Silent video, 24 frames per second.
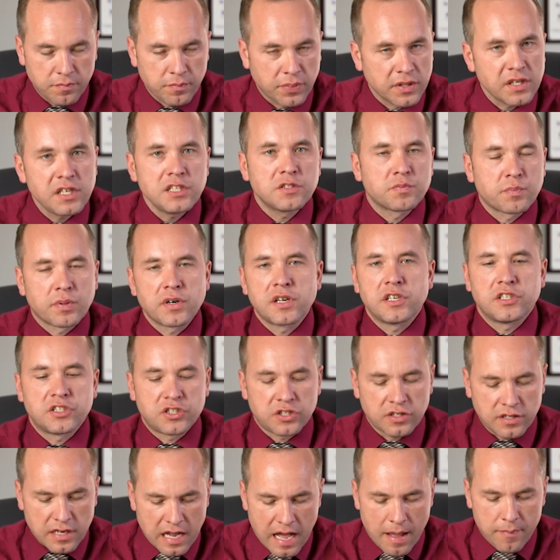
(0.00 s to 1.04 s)
Please
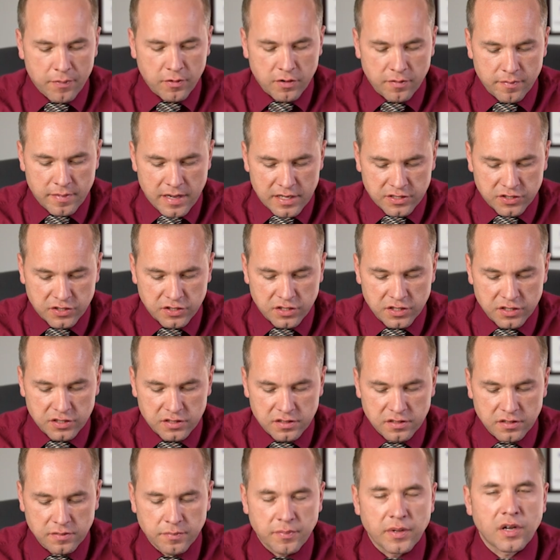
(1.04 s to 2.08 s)
preach topical
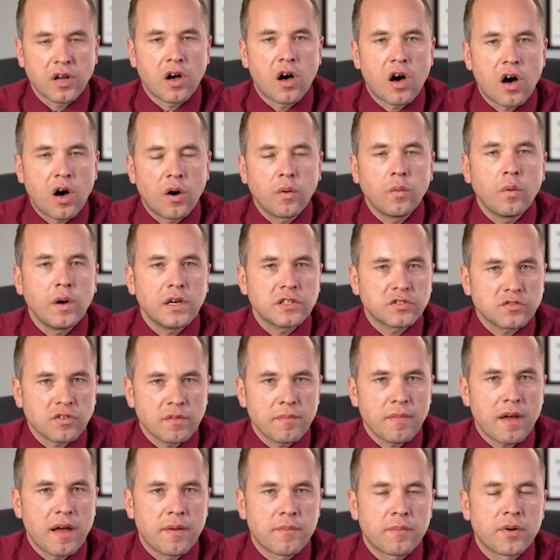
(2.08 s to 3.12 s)
messages. But always
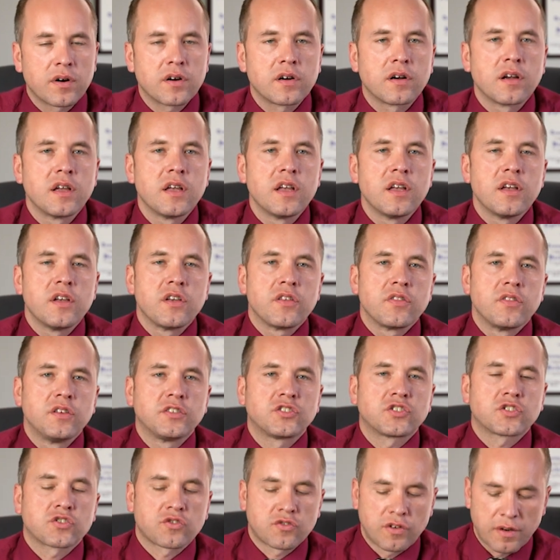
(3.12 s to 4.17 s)
remember, the
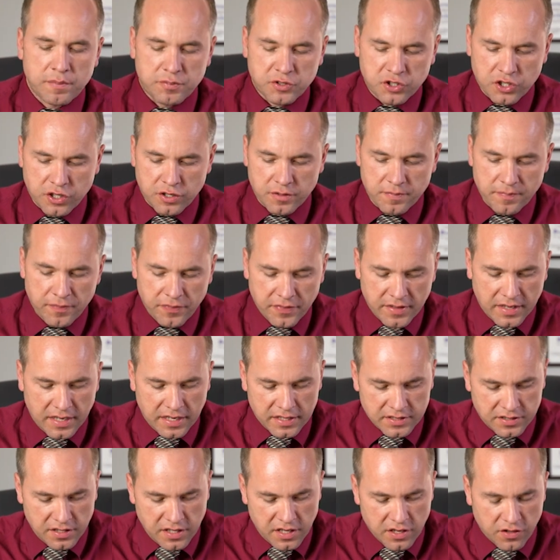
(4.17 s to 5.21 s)
scripture
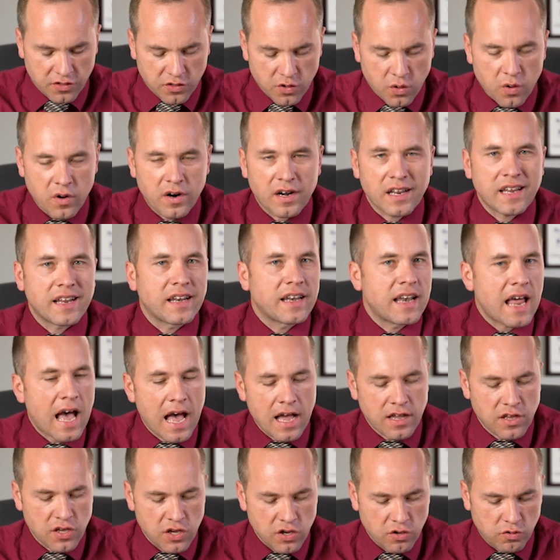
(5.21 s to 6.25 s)
is the authority,
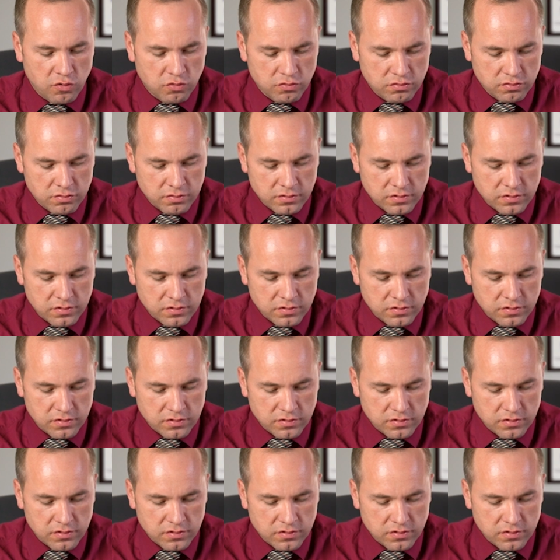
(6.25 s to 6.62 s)
not you.